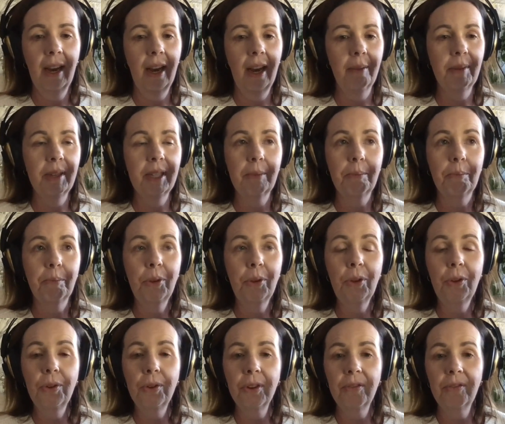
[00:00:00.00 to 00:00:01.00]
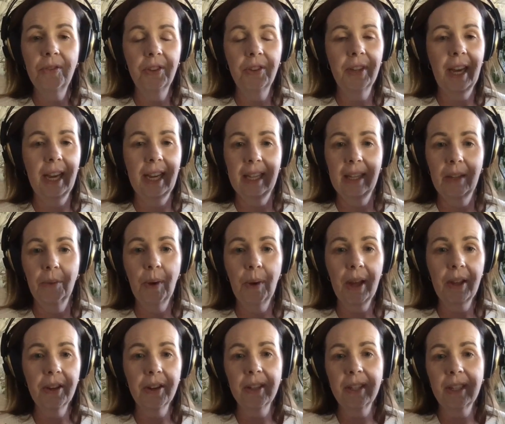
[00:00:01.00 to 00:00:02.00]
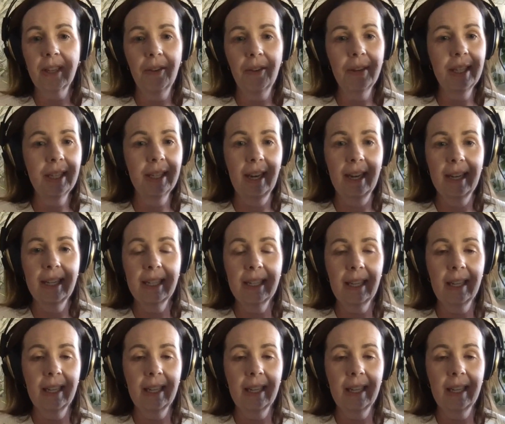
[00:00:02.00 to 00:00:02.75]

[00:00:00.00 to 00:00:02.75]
It's a beautiful night. The weather is always nice.